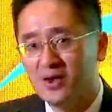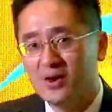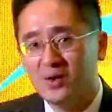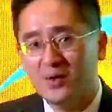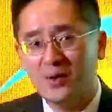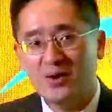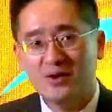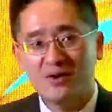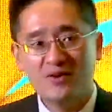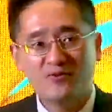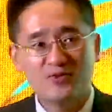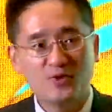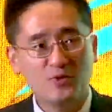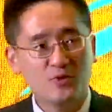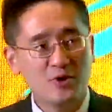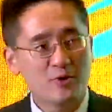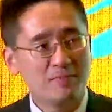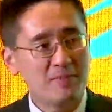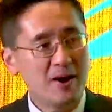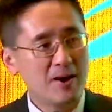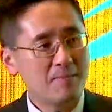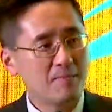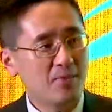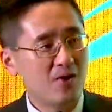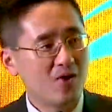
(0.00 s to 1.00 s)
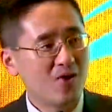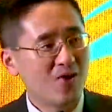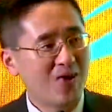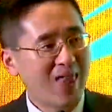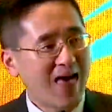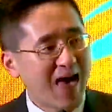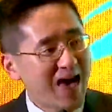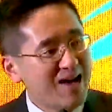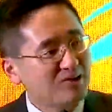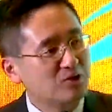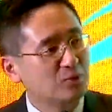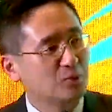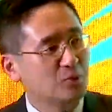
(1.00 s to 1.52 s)
Well, if you remember,
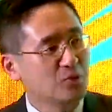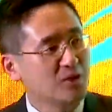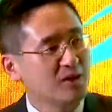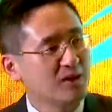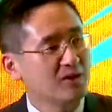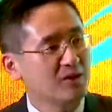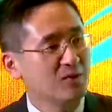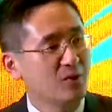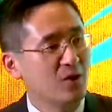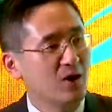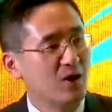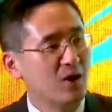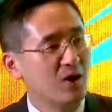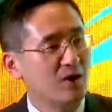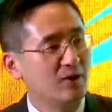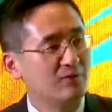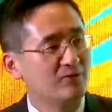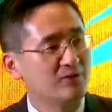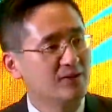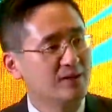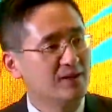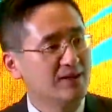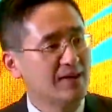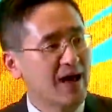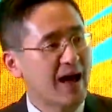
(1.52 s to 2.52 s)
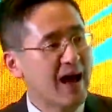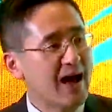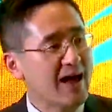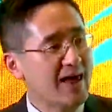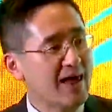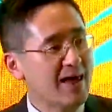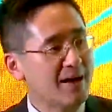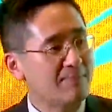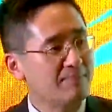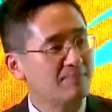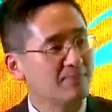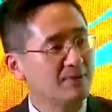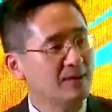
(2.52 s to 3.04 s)
last week, uh, the I
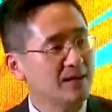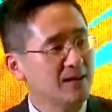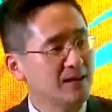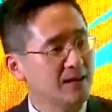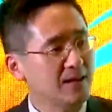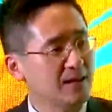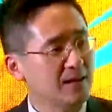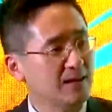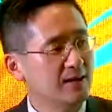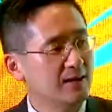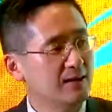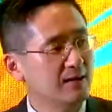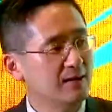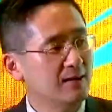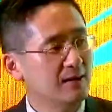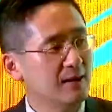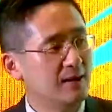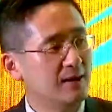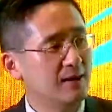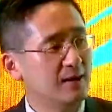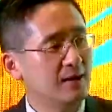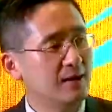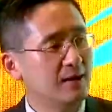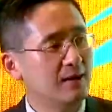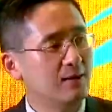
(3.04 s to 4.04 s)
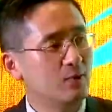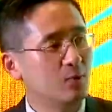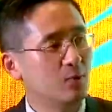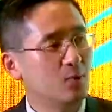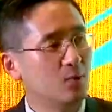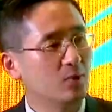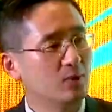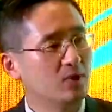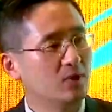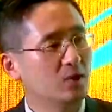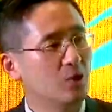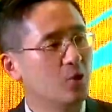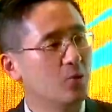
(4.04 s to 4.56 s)
M D uh,
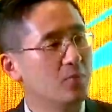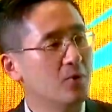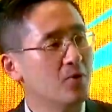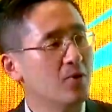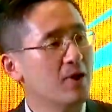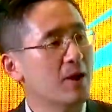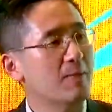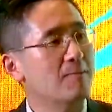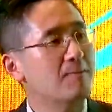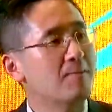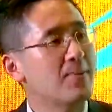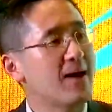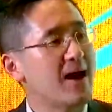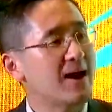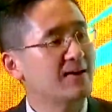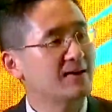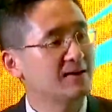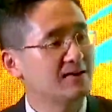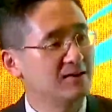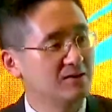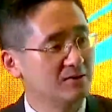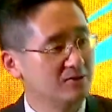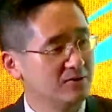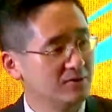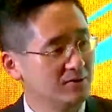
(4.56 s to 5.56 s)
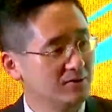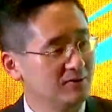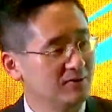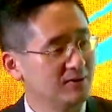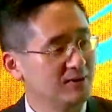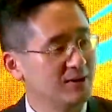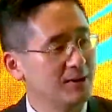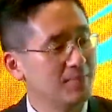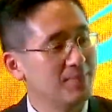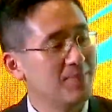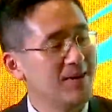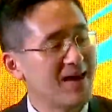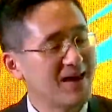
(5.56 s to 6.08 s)
Global Competitive,
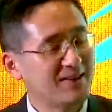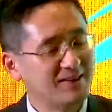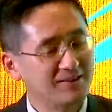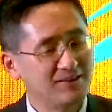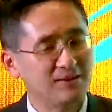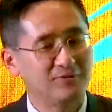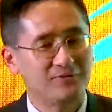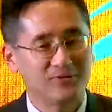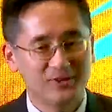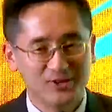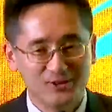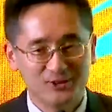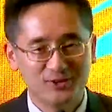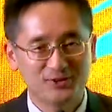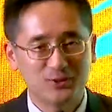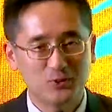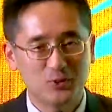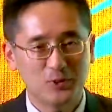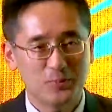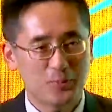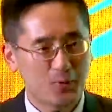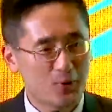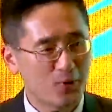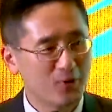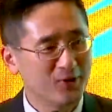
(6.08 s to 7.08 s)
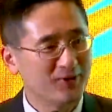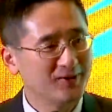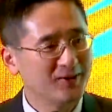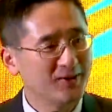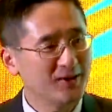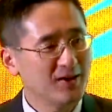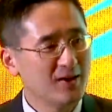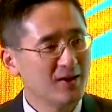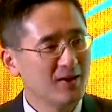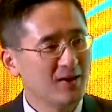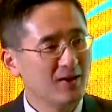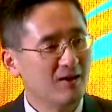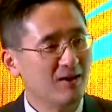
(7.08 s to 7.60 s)
Competitiveness Report,
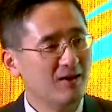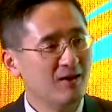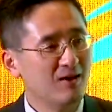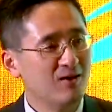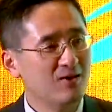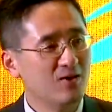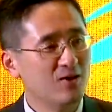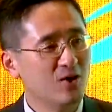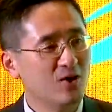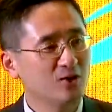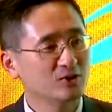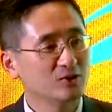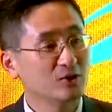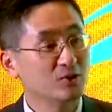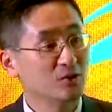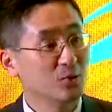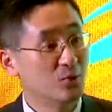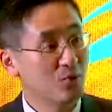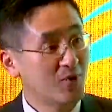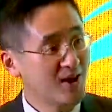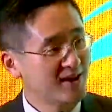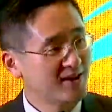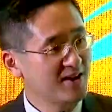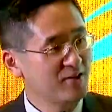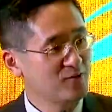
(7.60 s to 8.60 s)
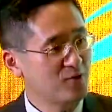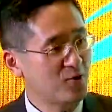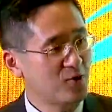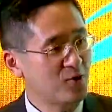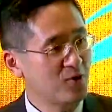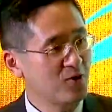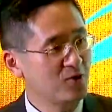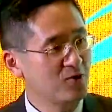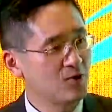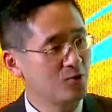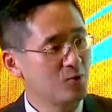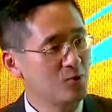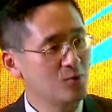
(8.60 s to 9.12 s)
Hong Kong, the, the ranking for
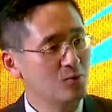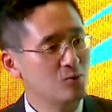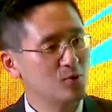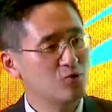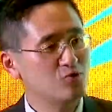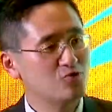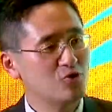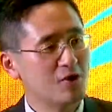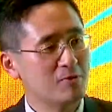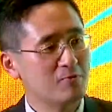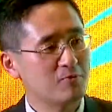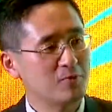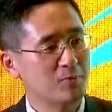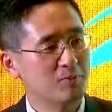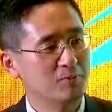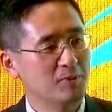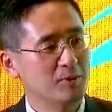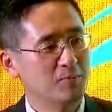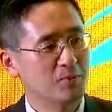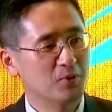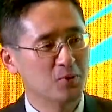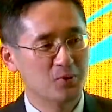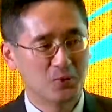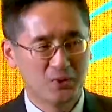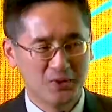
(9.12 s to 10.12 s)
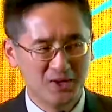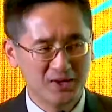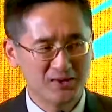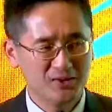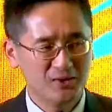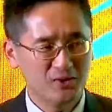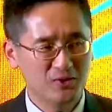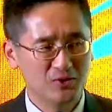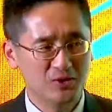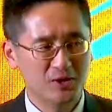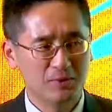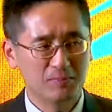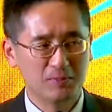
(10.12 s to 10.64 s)
Hong Kong, we, we dropped from number one
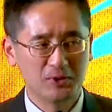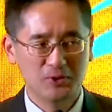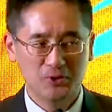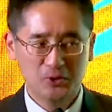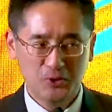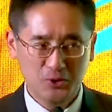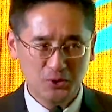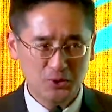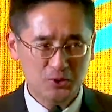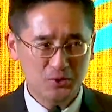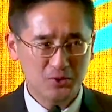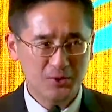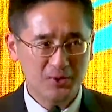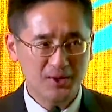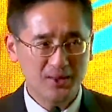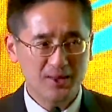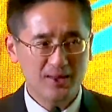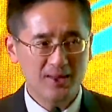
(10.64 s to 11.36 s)
to number two.